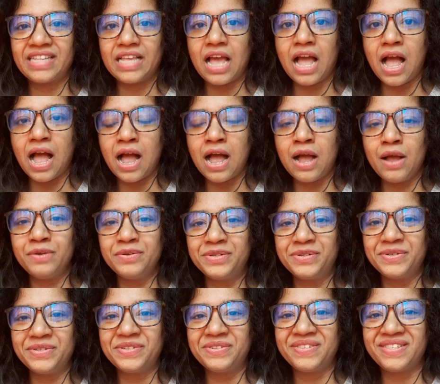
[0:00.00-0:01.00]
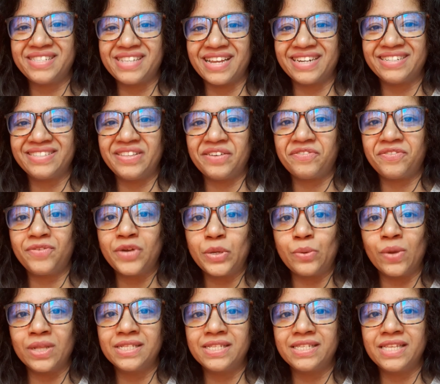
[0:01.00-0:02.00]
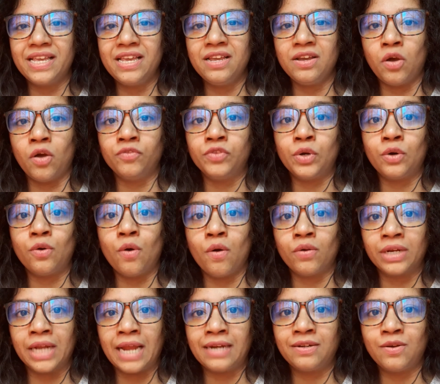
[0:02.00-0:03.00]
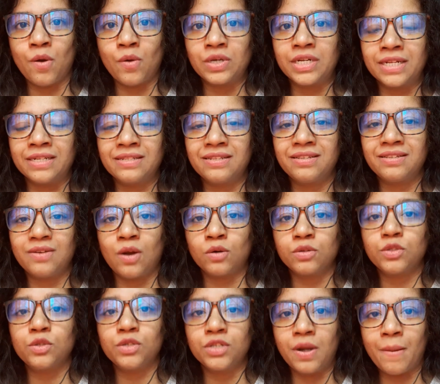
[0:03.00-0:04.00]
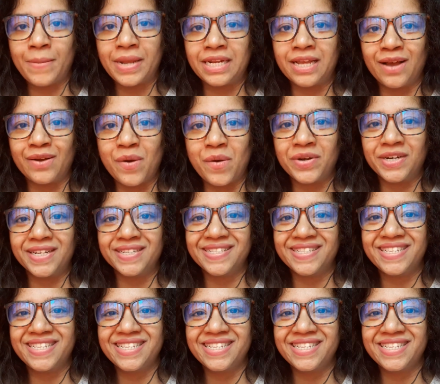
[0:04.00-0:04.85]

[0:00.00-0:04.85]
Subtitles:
How do you set the frequency of your online contents or social media content?